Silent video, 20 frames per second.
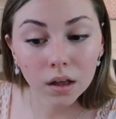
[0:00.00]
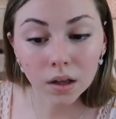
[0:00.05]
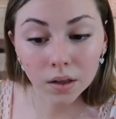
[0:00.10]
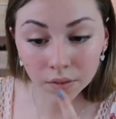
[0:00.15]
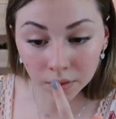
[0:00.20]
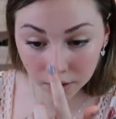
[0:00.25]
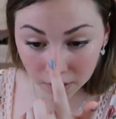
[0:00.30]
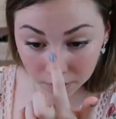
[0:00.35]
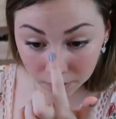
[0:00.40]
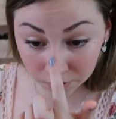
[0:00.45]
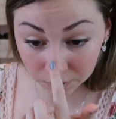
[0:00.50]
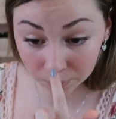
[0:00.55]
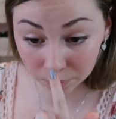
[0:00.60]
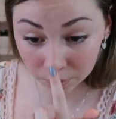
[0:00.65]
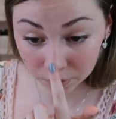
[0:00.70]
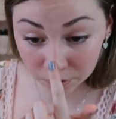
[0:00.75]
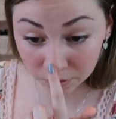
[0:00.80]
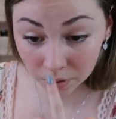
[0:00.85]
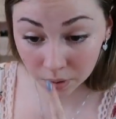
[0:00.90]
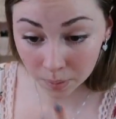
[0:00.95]
And then I just
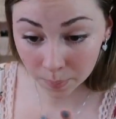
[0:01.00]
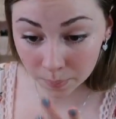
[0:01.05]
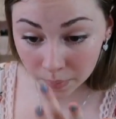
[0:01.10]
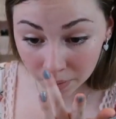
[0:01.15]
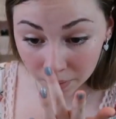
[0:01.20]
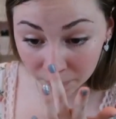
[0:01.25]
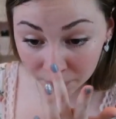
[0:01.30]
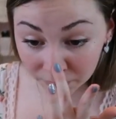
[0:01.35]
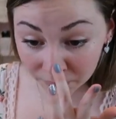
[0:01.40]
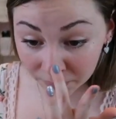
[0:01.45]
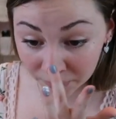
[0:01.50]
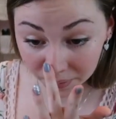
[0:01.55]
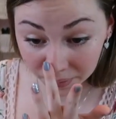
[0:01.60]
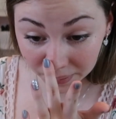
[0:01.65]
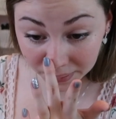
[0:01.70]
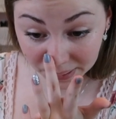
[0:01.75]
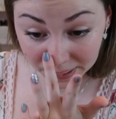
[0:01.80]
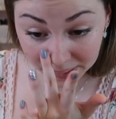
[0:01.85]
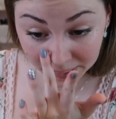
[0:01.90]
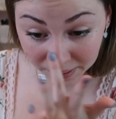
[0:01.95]
put some on
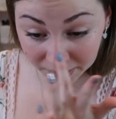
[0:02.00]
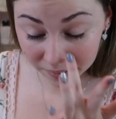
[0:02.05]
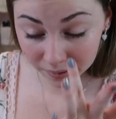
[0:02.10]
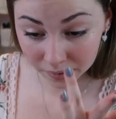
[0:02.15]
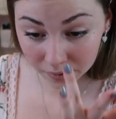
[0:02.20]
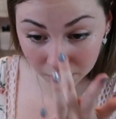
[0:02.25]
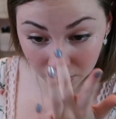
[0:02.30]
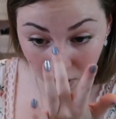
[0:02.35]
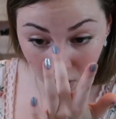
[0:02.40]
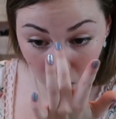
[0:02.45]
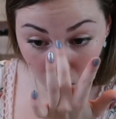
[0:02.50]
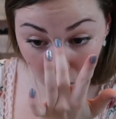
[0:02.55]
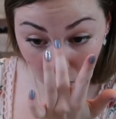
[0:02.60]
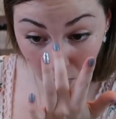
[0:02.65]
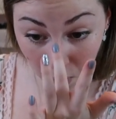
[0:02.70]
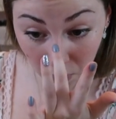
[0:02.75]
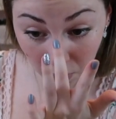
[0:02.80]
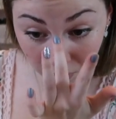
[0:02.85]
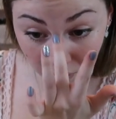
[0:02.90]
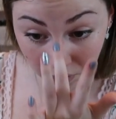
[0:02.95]
the
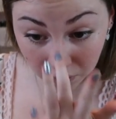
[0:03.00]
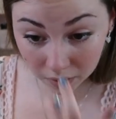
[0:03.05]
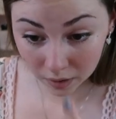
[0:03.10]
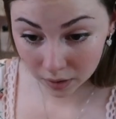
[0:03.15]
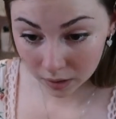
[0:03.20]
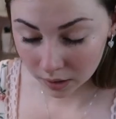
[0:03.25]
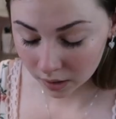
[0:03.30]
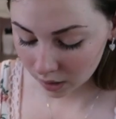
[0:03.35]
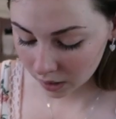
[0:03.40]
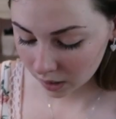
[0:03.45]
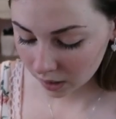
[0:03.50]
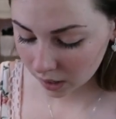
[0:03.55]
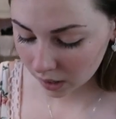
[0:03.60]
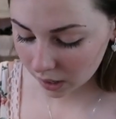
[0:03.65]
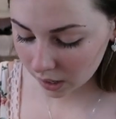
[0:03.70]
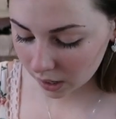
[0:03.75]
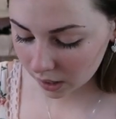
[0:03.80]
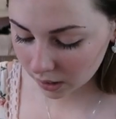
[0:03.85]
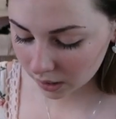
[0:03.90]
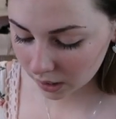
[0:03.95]
nose
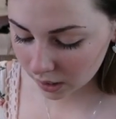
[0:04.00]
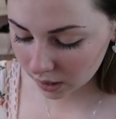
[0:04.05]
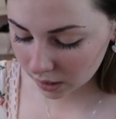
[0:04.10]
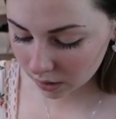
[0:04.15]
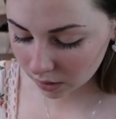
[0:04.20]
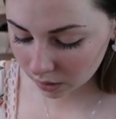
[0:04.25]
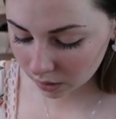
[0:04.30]
and then